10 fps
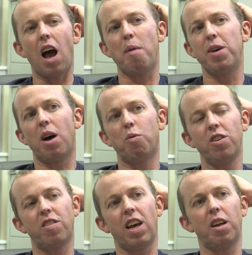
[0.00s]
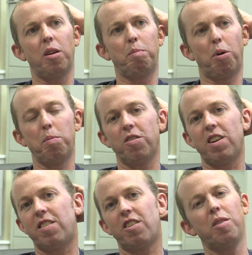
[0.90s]
I mean, I wouldn't say the bubbles
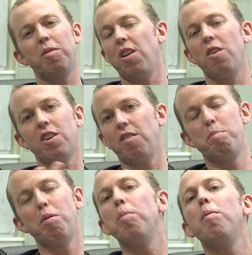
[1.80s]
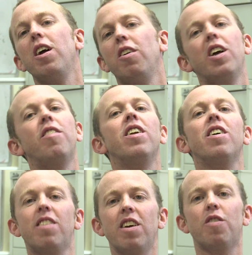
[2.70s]
necessarily, because the notion of a bubble might not even
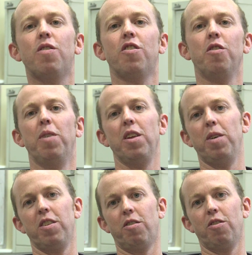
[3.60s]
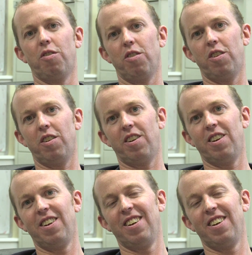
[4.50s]
exist for some mathematical structures.